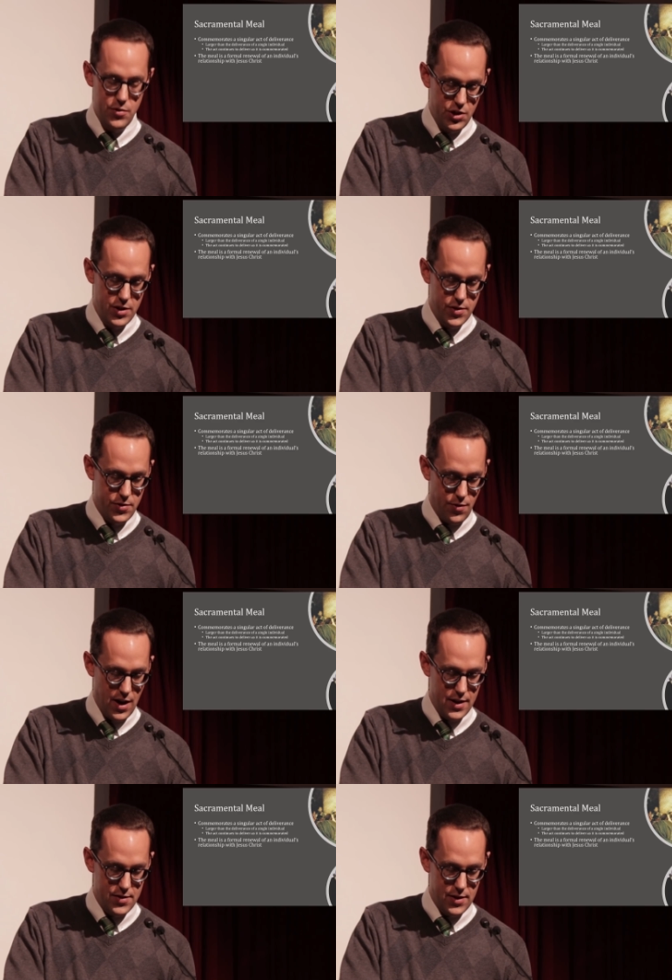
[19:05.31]
with Jesus
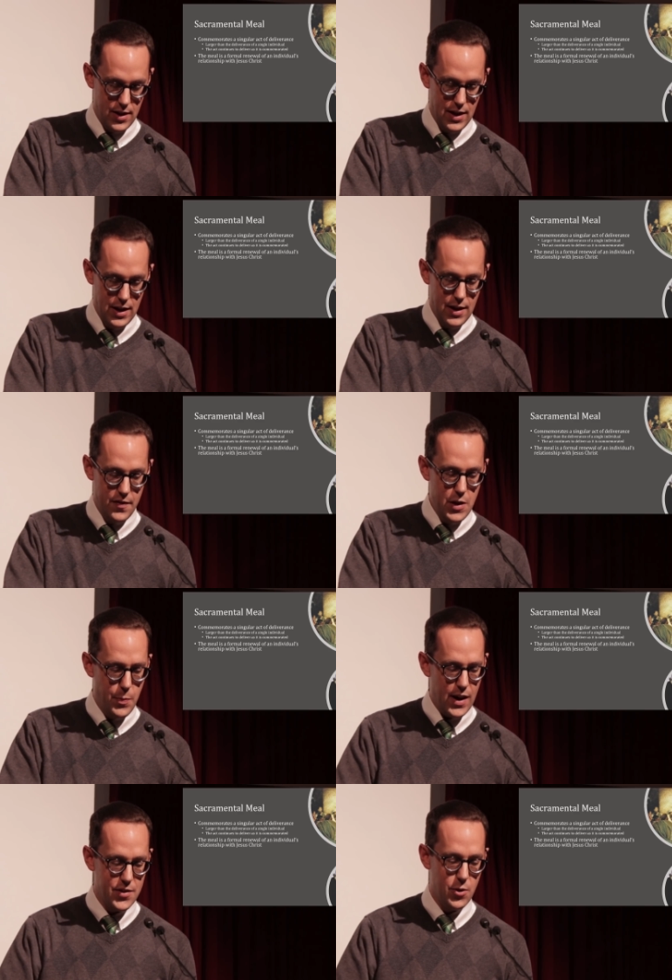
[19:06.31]
Christ.
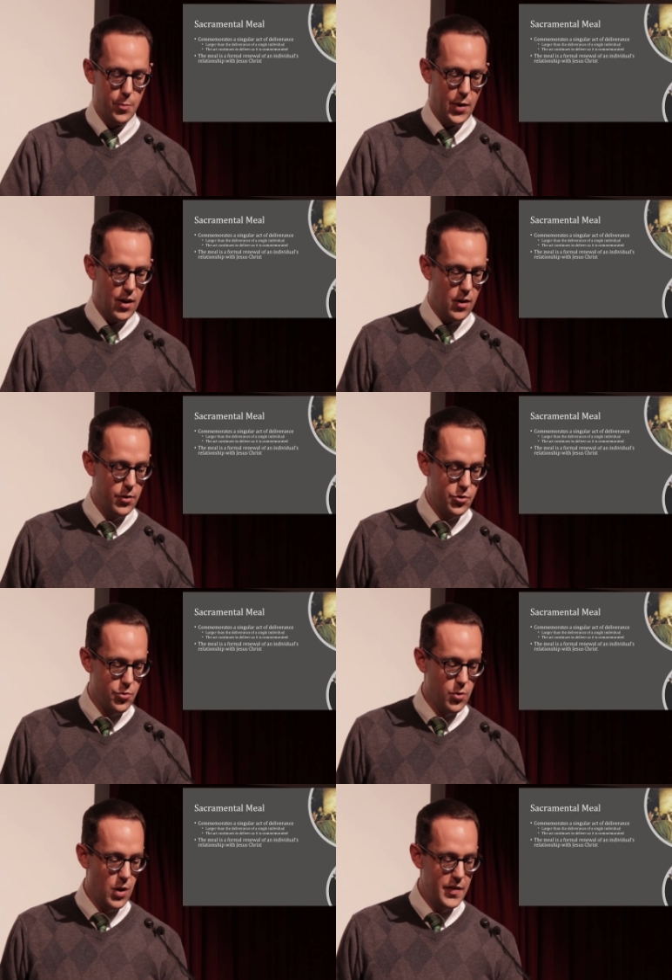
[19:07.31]
The Apostle Paul
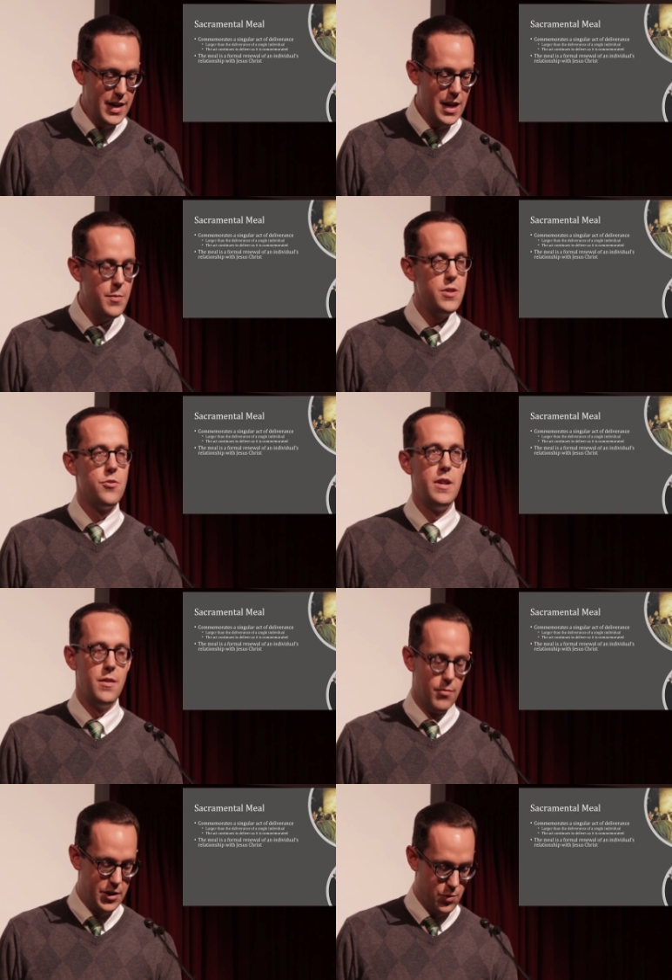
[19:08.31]
drew on the
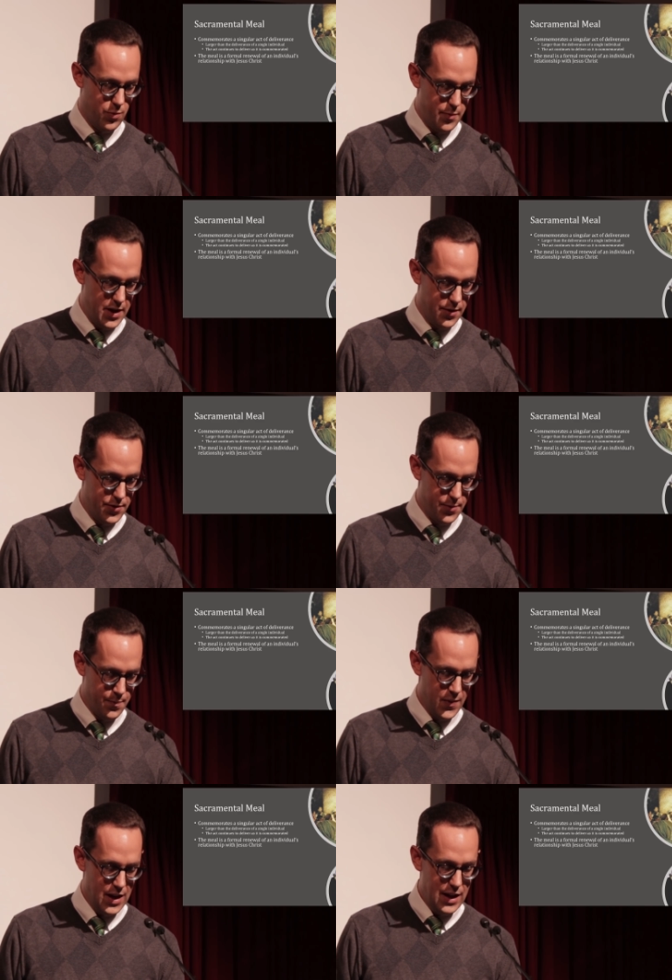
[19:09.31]
imagery of ritual meals
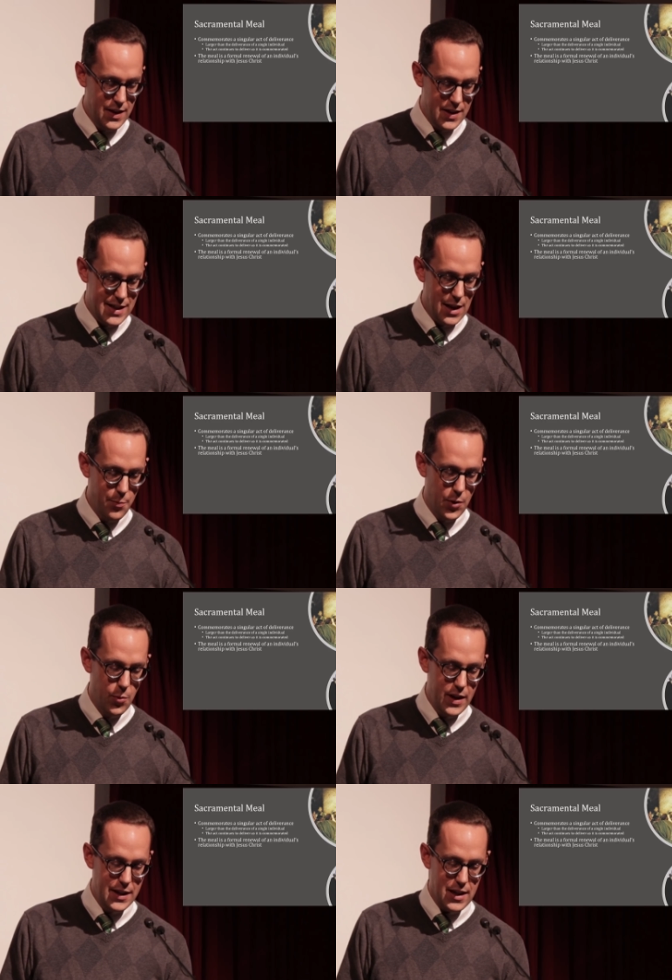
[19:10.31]
in the
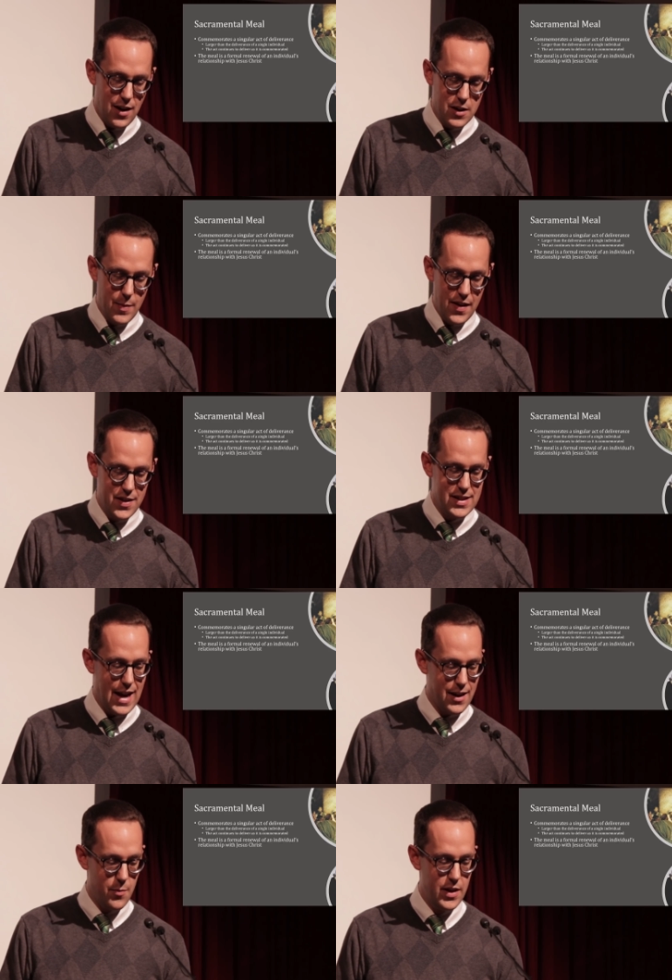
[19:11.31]
temple when he talked about the
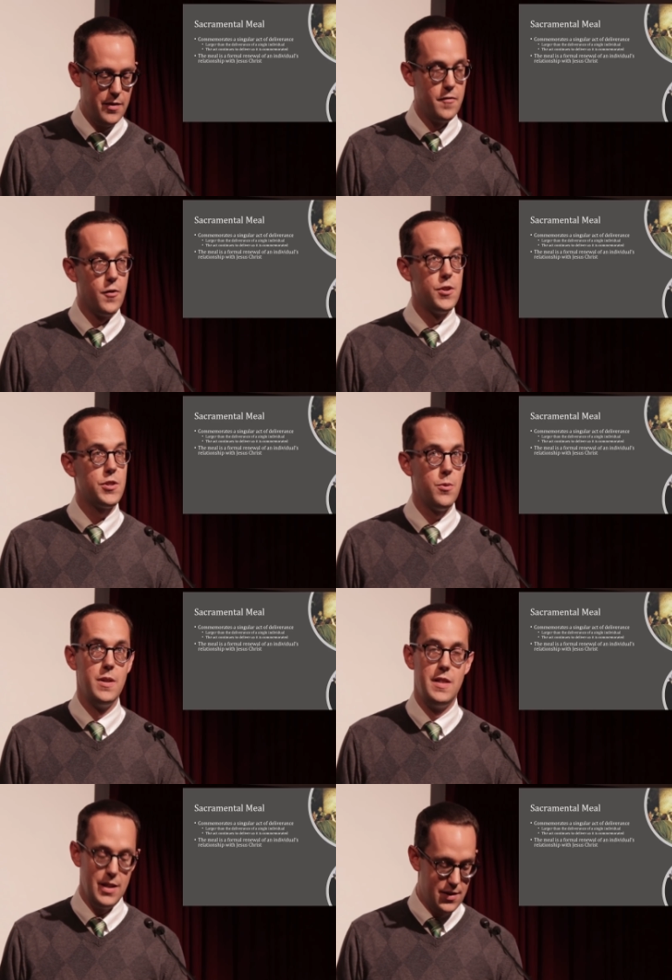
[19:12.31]
sacrament in 1
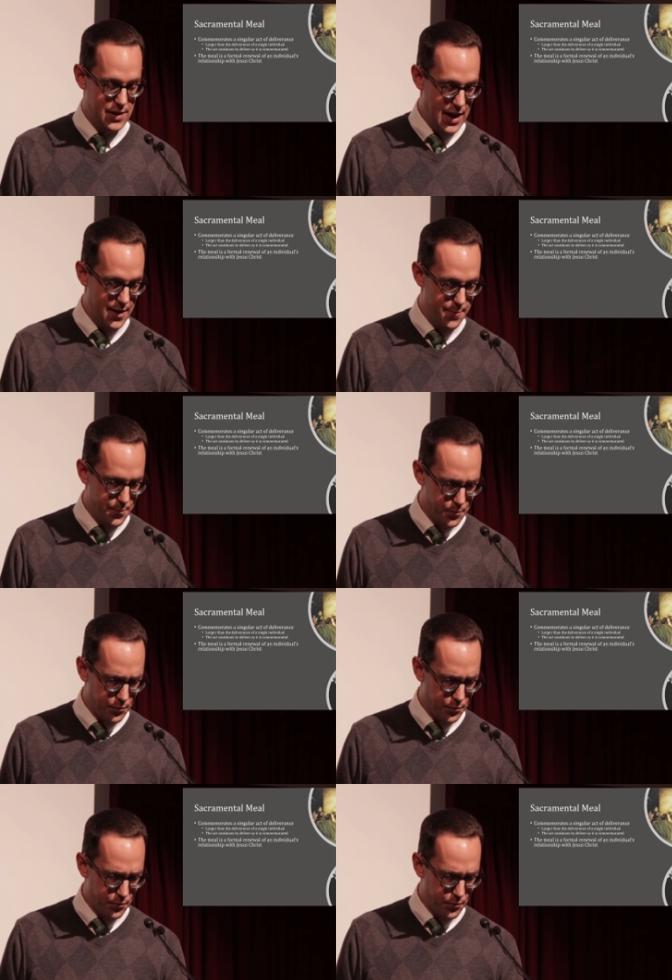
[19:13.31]
Corinthians 10.